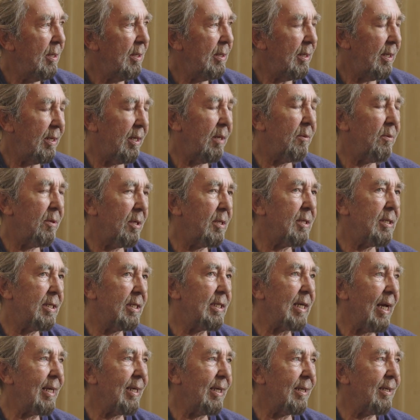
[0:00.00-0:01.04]
and they were a
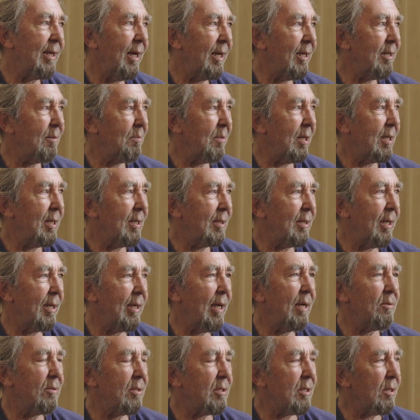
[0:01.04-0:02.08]
psychedelic band, and
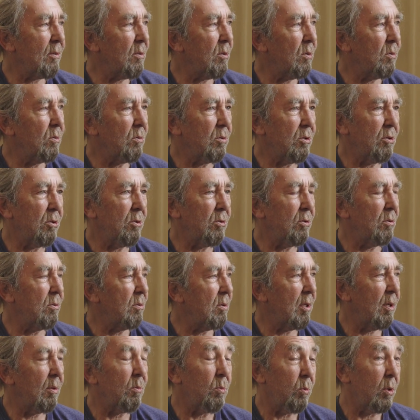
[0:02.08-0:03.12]
that was a whole new.
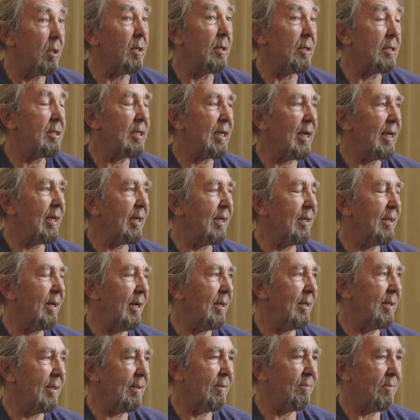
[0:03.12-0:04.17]
That word
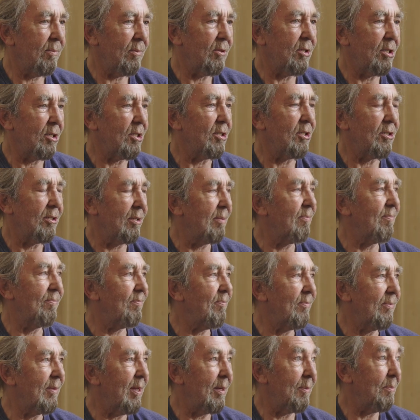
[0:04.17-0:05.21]
psychedelic just
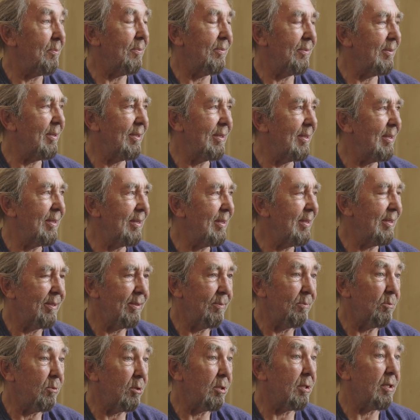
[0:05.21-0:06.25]

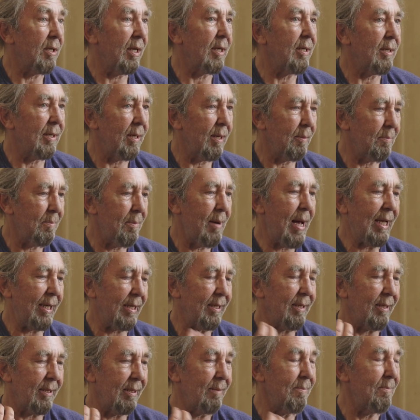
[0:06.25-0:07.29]
was like a
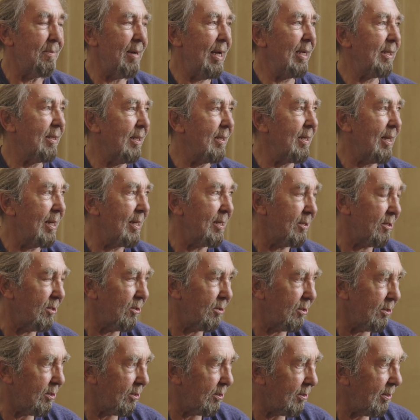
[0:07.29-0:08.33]
magnet, it magnetized you
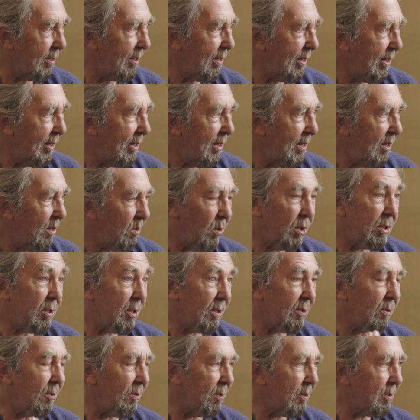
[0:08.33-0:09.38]
to want to
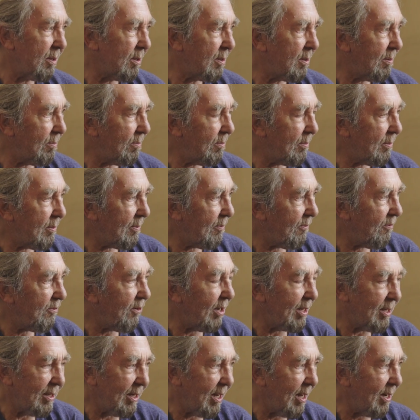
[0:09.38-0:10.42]
go and
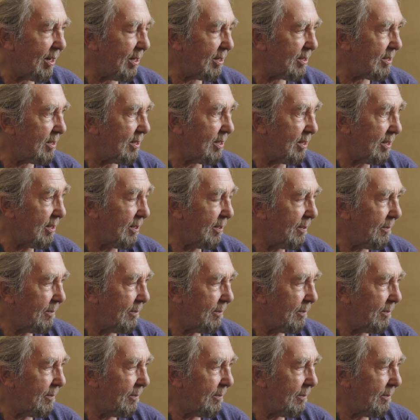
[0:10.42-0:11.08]
find LSD.